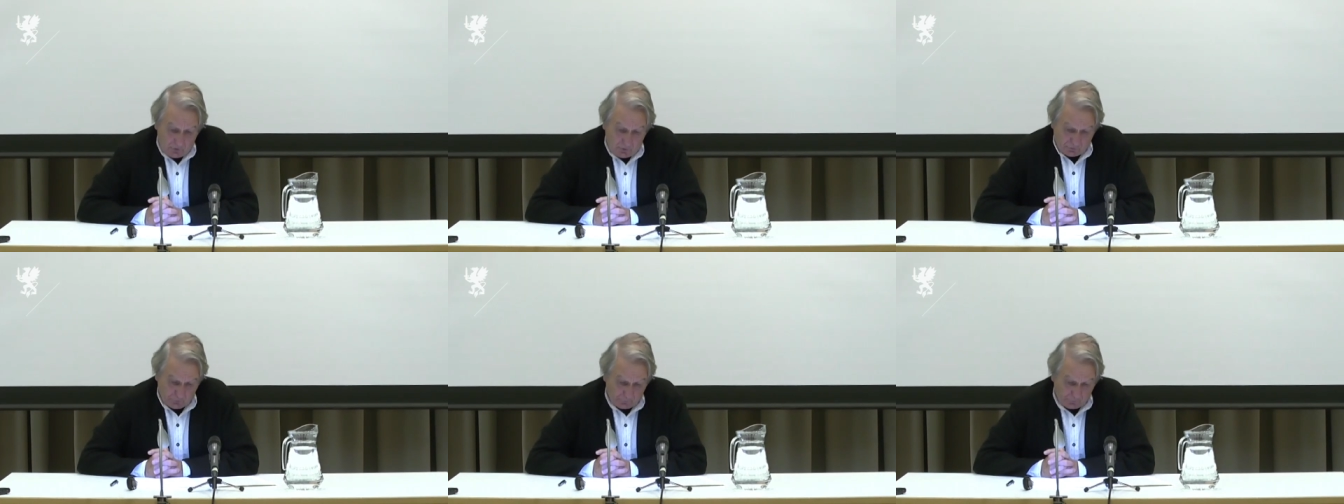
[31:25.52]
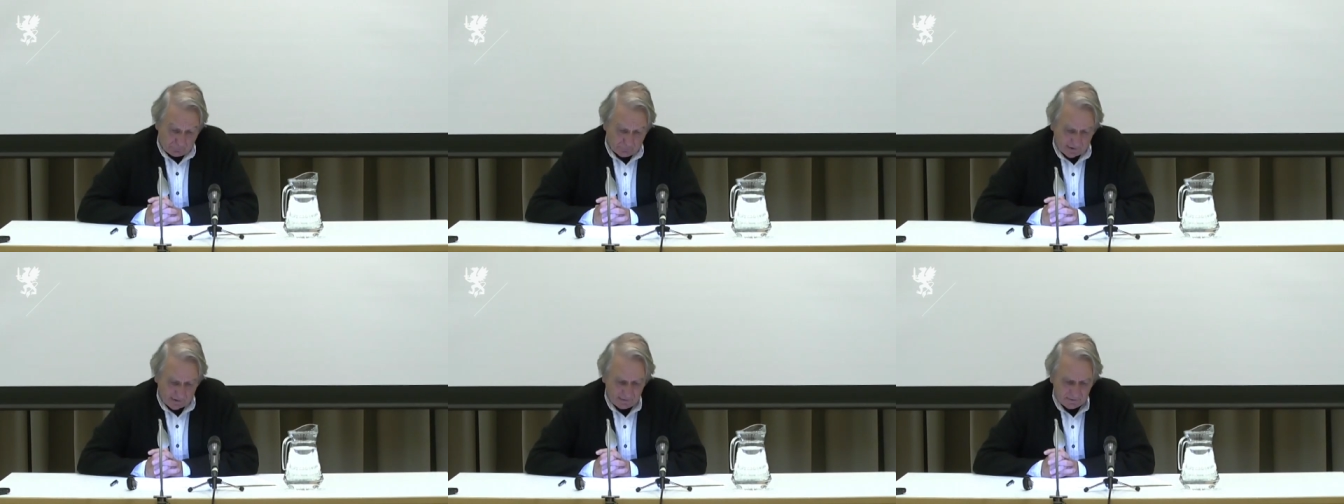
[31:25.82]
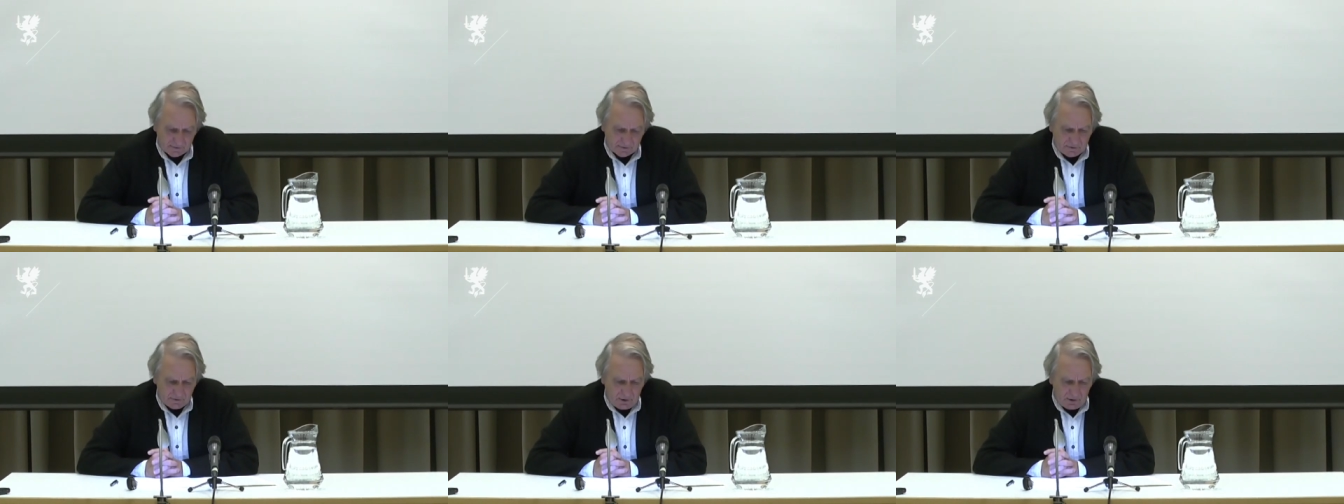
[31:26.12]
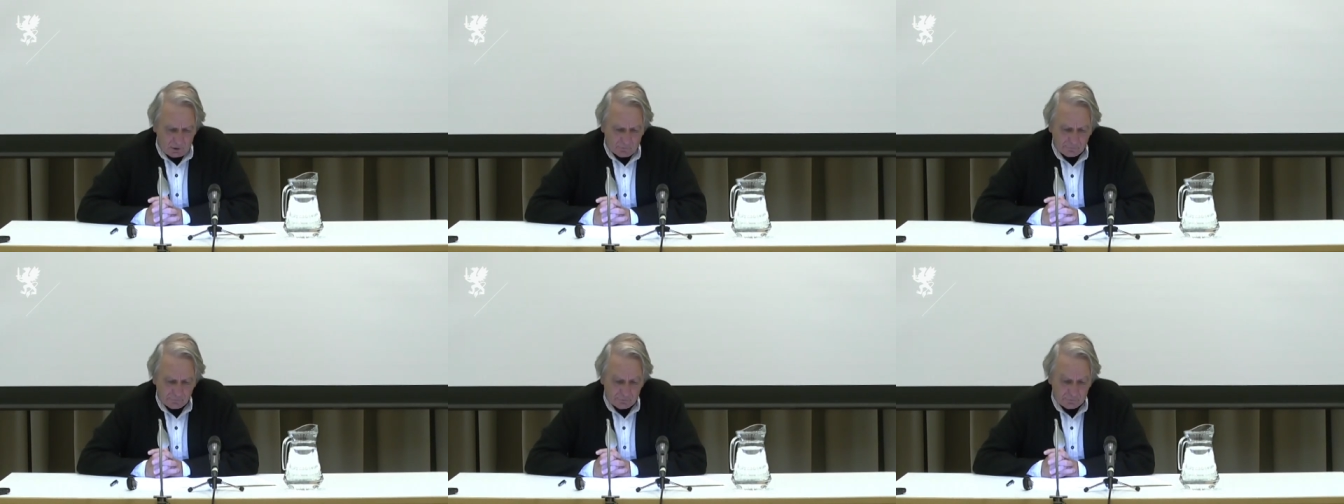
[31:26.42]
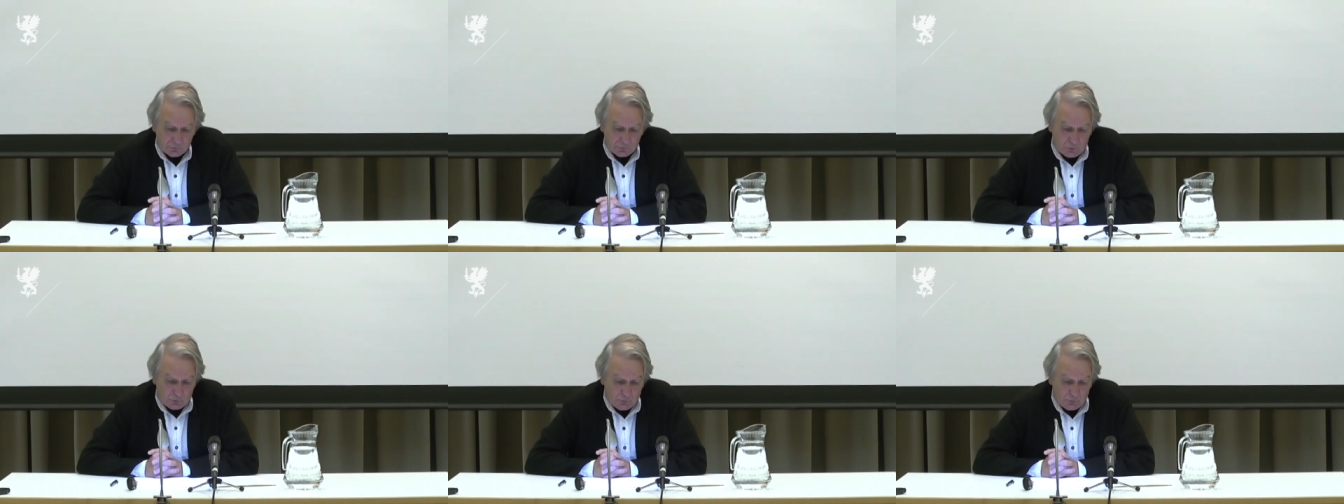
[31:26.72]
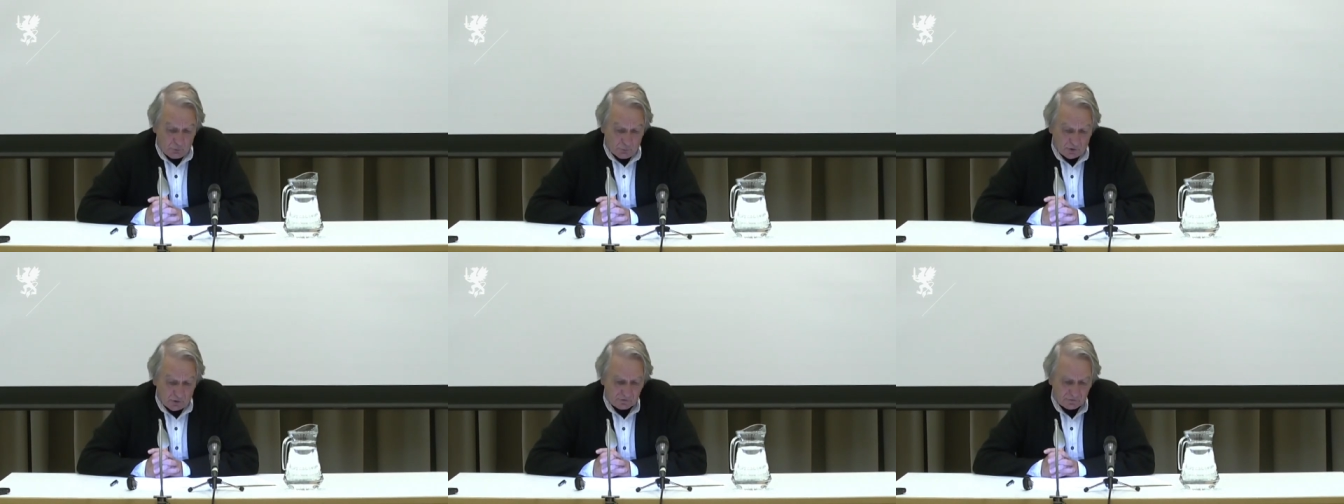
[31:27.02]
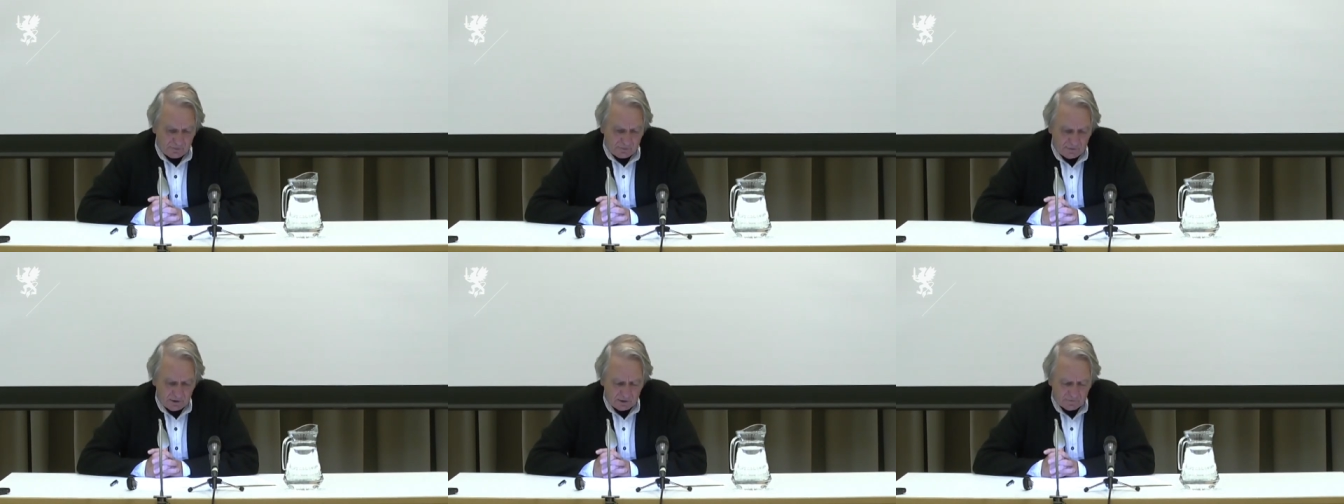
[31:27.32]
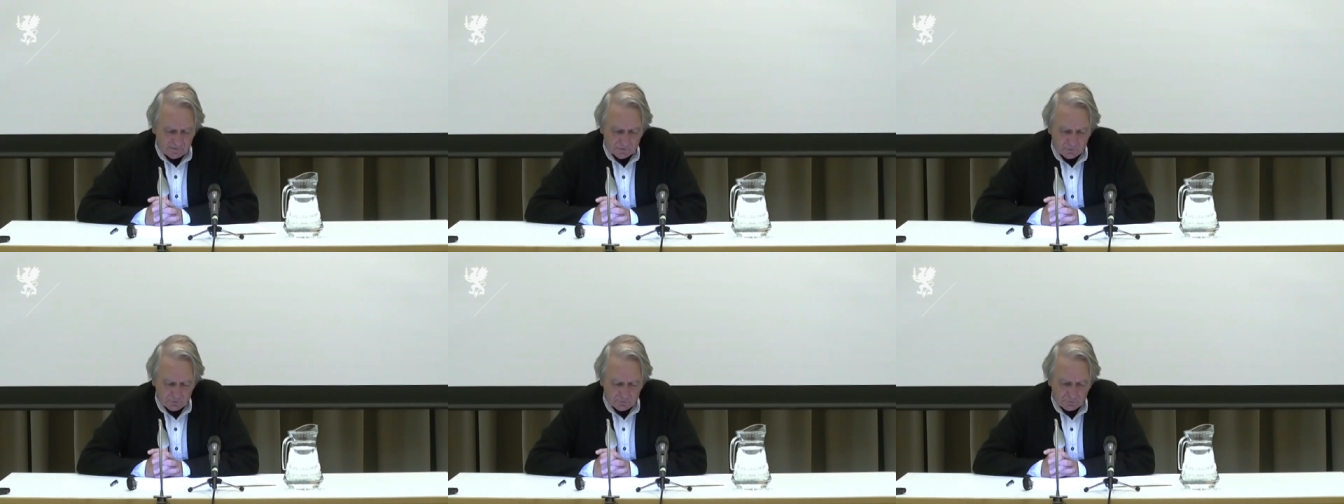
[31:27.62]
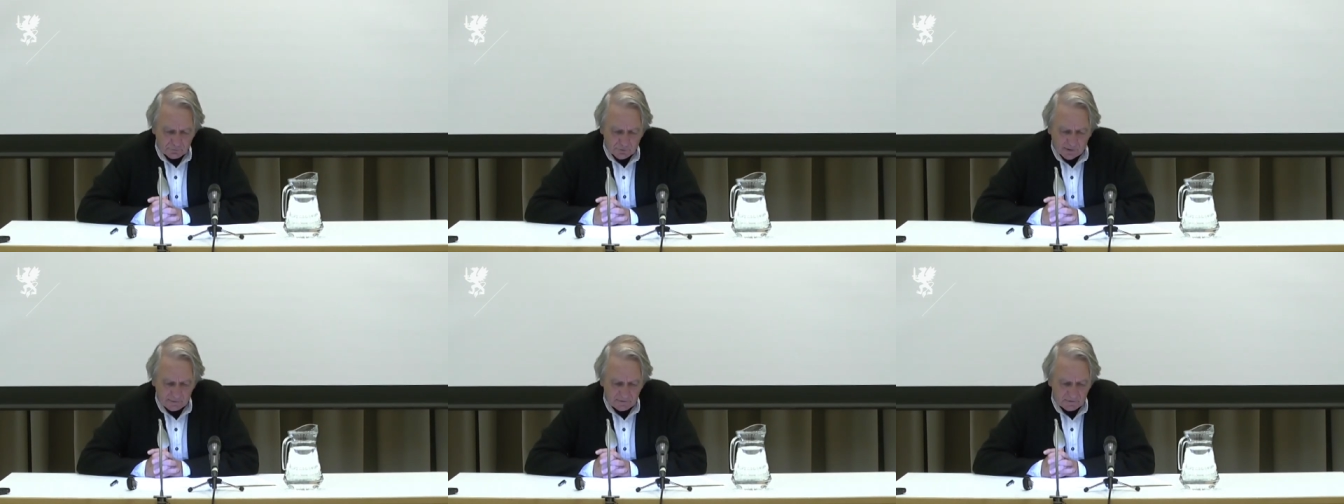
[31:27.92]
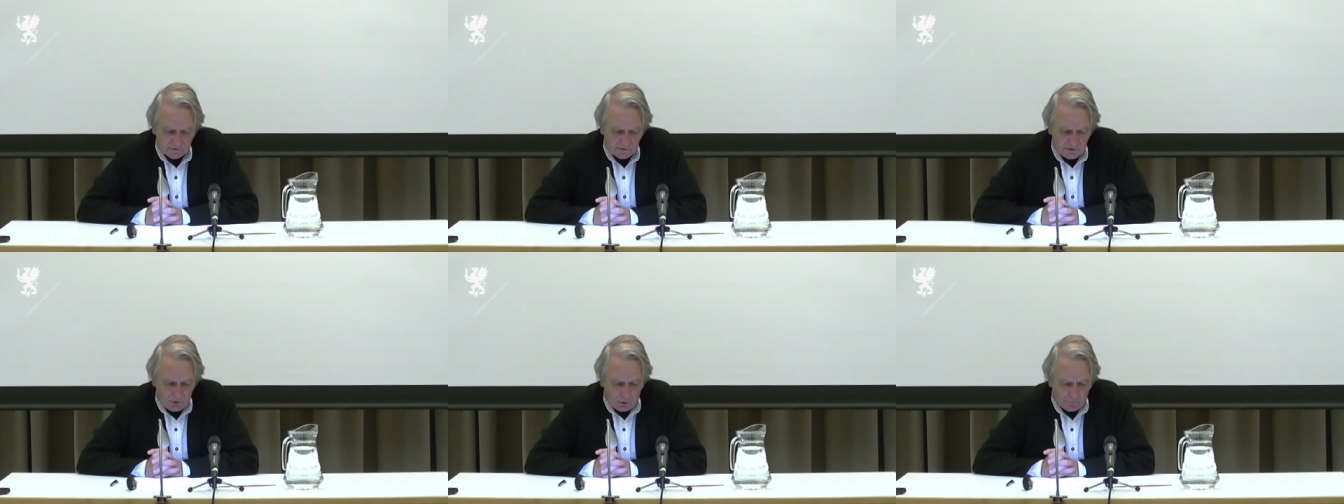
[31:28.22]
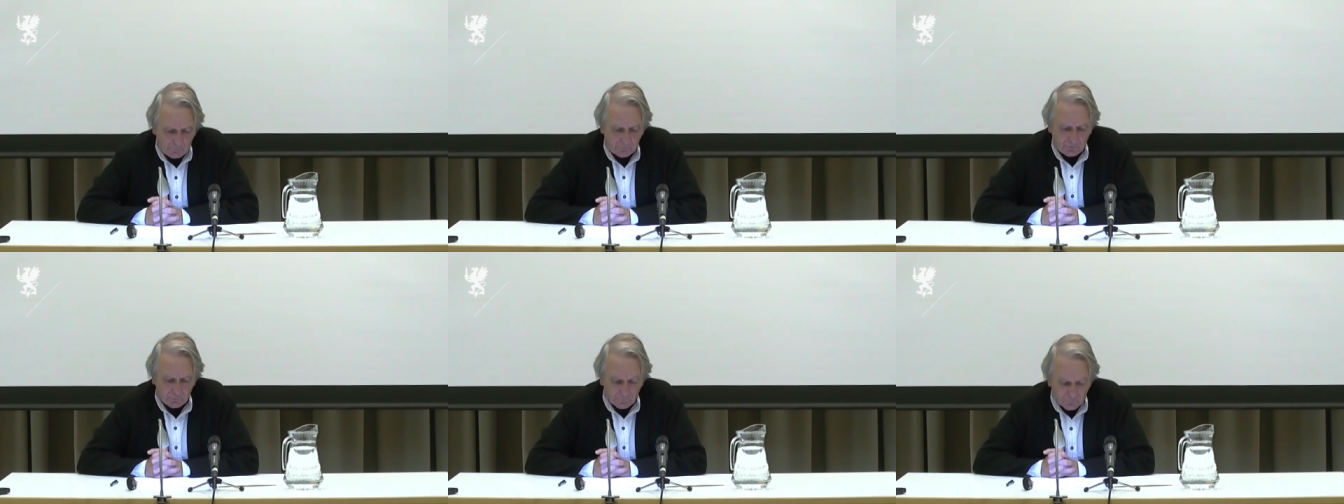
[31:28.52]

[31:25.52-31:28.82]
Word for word: the frenzy of, we must think that the frenzy of